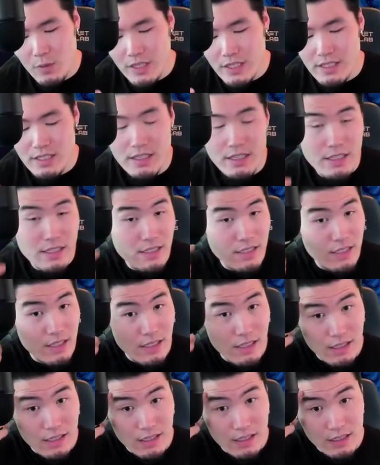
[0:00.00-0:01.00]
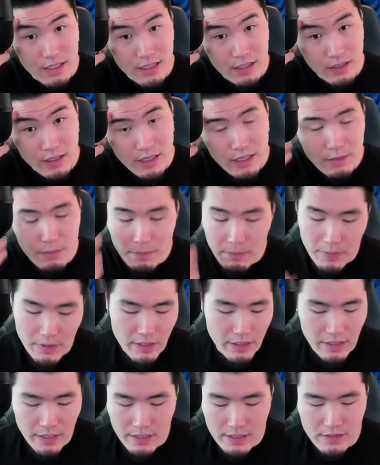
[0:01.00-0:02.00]
didn't kill him,
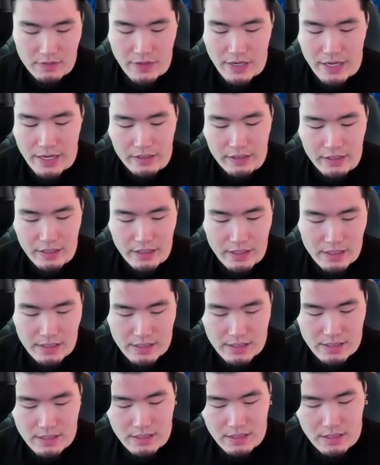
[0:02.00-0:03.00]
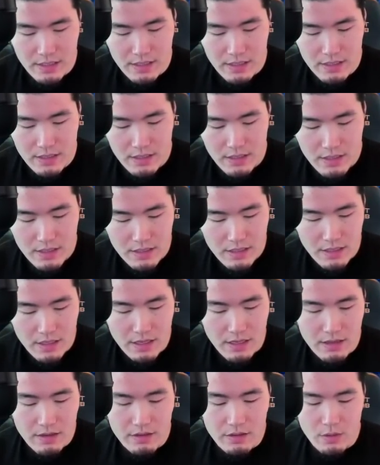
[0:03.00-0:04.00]
but it's fine because
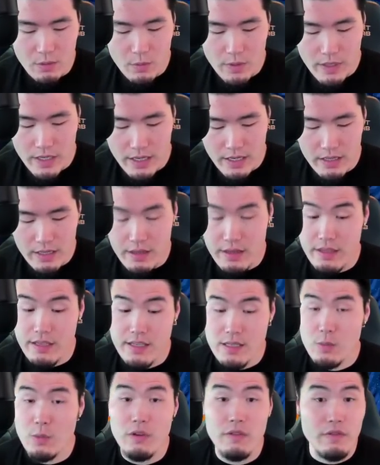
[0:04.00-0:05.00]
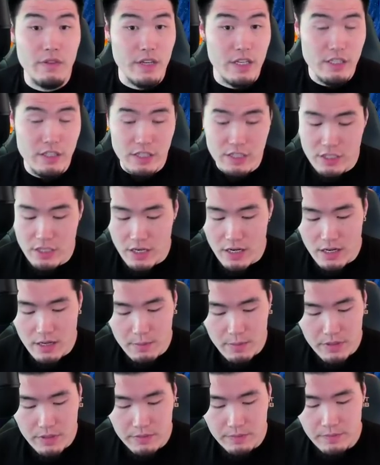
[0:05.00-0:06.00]
either way, this will finish the
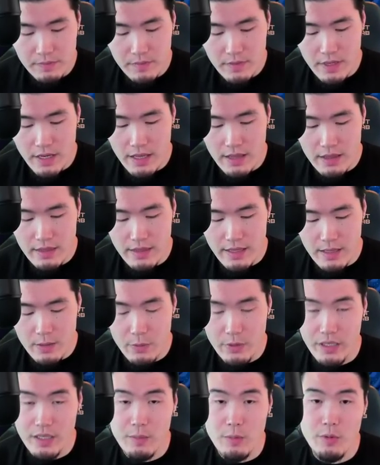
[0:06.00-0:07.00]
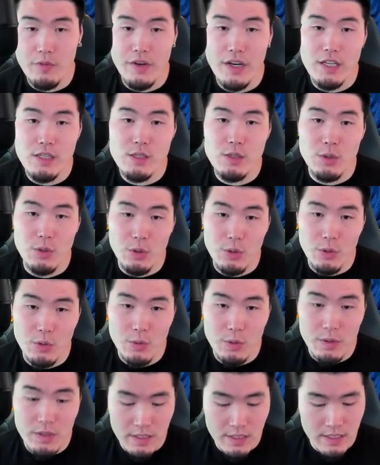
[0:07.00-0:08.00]
job. And then we're gonna move on
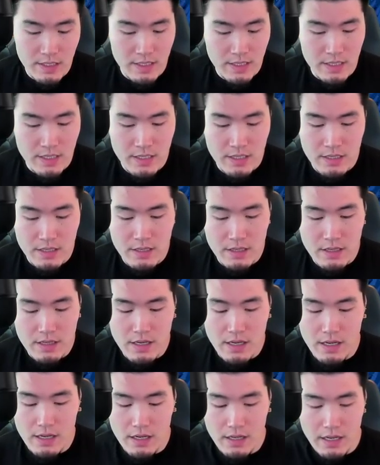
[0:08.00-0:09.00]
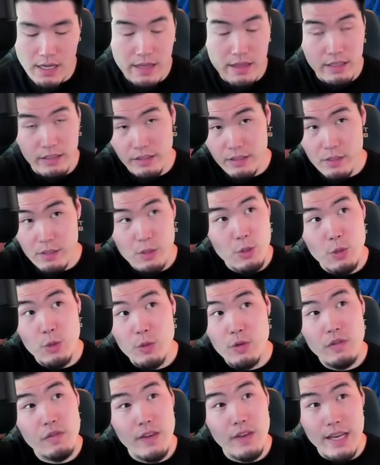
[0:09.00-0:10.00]
to, I think there's
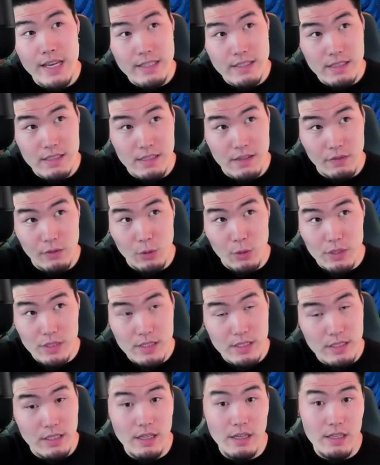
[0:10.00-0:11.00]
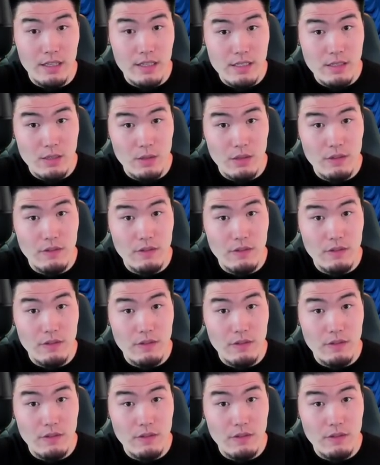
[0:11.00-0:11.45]
2 phases of Lord Slug. So the